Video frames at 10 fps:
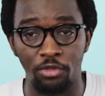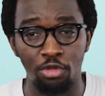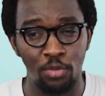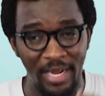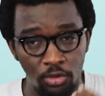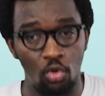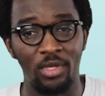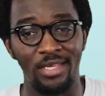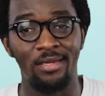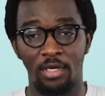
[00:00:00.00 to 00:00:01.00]
It's just by
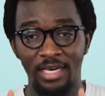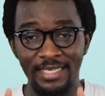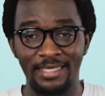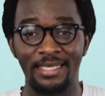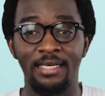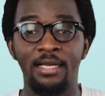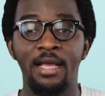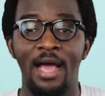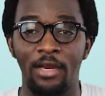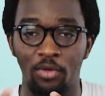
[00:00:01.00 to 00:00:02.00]
talking, listen
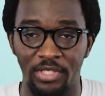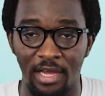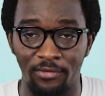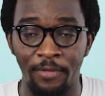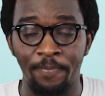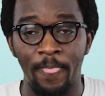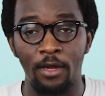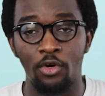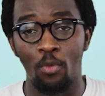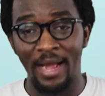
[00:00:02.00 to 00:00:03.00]
and observe.
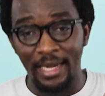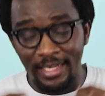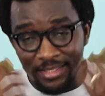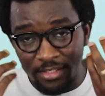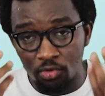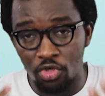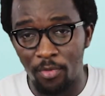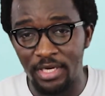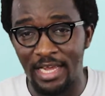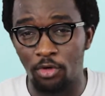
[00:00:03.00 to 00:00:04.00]
By listening to
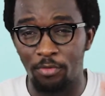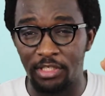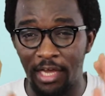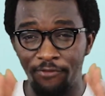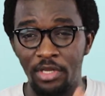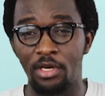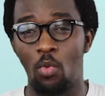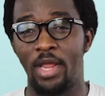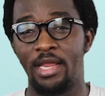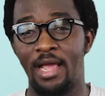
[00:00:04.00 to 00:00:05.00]
somebody and observing the
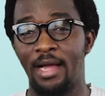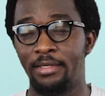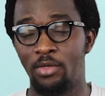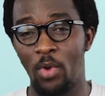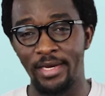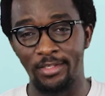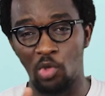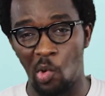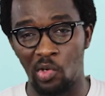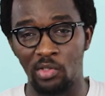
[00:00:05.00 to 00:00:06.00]
way they are, the way they
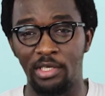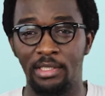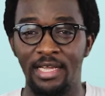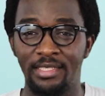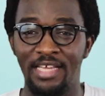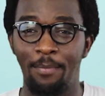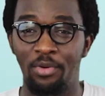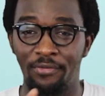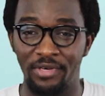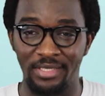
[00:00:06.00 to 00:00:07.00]
talk, the things, their
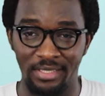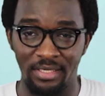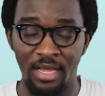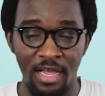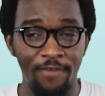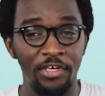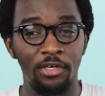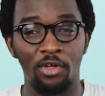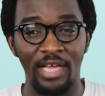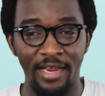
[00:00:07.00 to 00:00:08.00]
preferences, even in
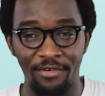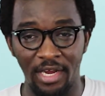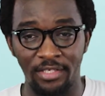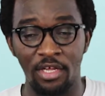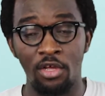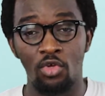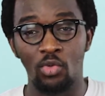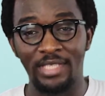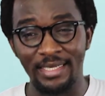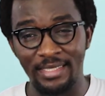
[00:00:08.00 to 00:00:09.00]
other areas, you
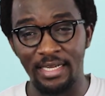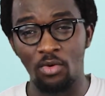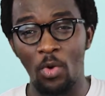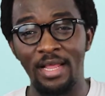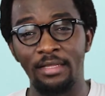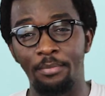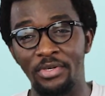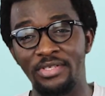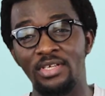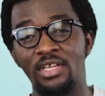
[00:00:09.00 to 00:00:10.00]
start seeing whether the
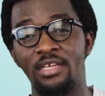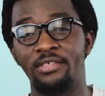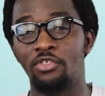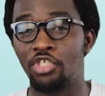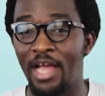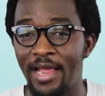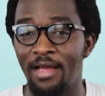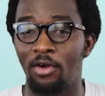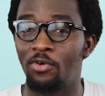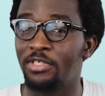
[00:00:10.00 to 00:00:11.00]
person is shy
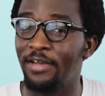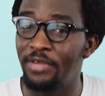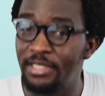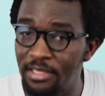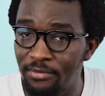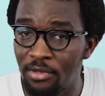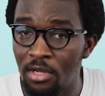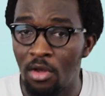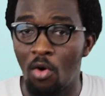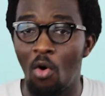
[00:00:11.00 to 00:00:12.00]
and conservative
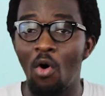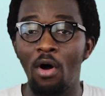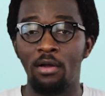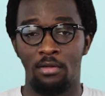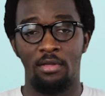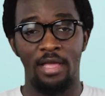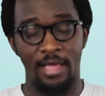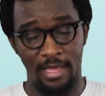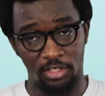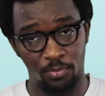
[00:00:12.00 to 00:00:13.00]
or
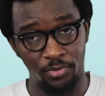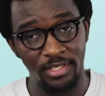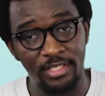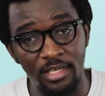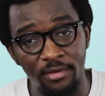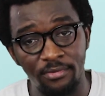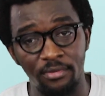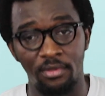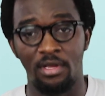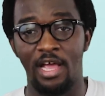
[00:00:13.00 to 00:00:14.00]
expressive
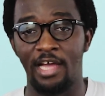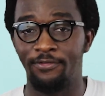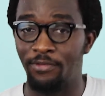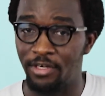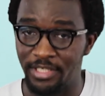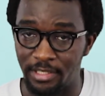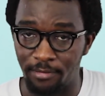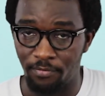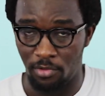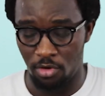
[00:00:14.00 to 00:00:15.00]
and flirty.
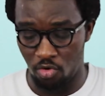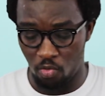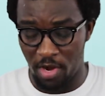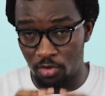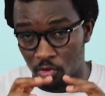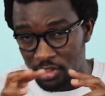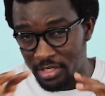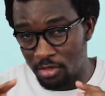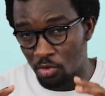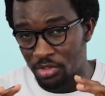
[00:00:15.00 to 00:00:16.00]
When you
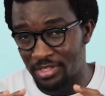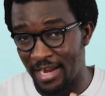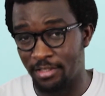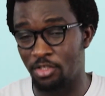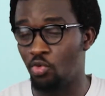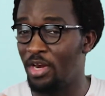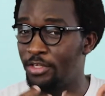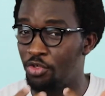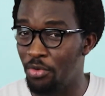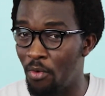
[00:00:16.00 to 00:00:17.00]
see those signs, it will
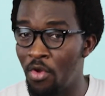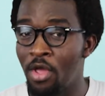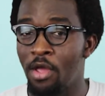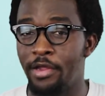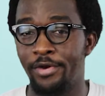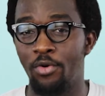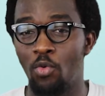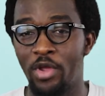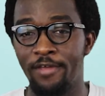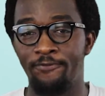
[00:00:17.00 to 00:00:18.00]
let you
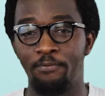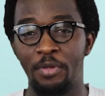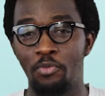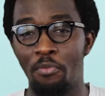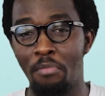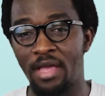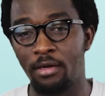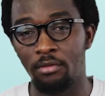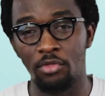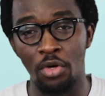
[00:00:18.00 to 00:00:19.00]
know. If people make,
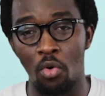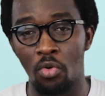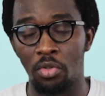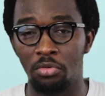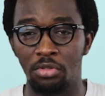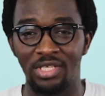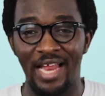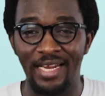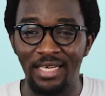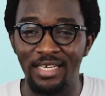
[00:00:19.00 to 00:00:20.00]

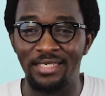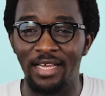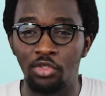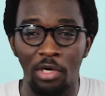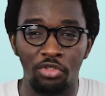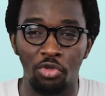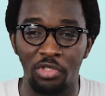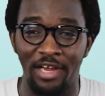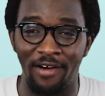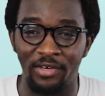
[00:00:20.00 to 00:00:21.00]
slightly sexual jokes
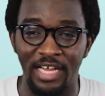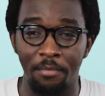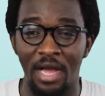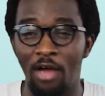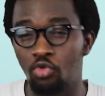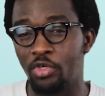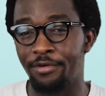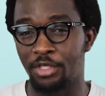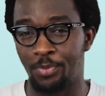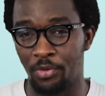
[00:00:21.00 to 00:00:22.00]
around them, how do they
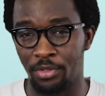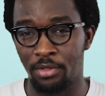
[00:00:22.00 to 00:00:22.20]
respond?